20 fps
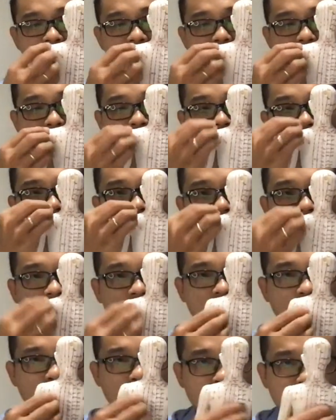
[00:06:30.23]
that one come up.
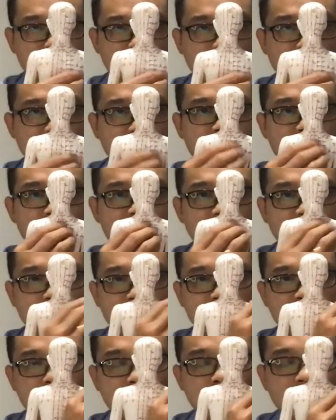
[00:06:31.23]
Push it that way
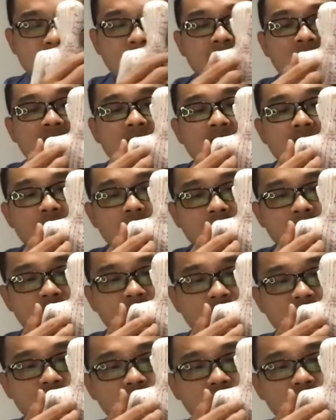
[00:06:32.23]
go up. Because